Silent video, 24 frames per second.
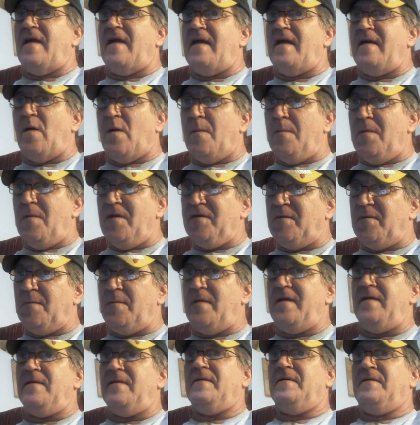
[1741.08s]
and they are
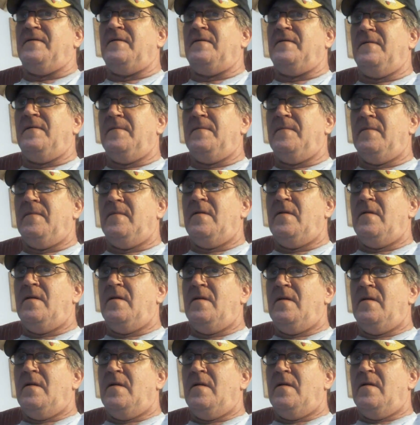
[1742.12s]
misdemeanors.
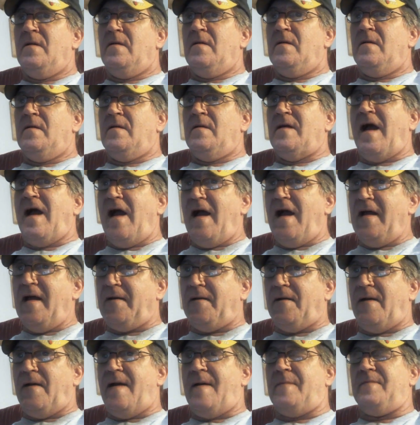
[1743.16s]
High
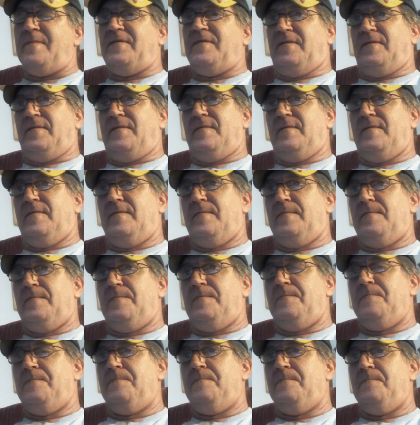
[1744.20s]
crimes,
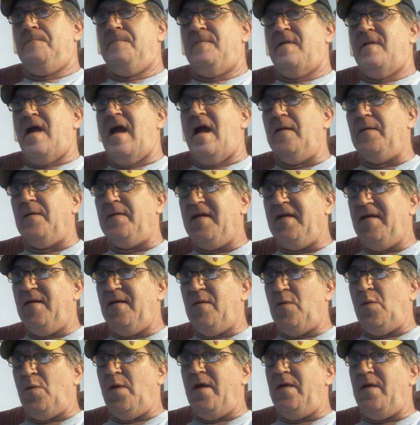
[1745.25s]
and they're getting
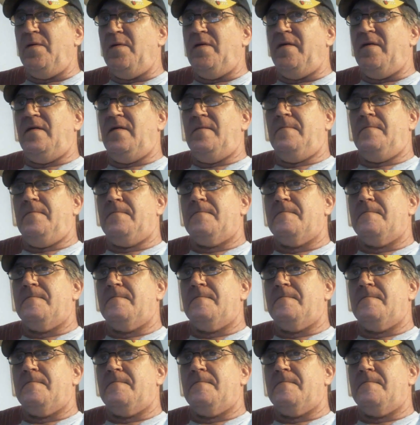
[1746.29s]
away with it.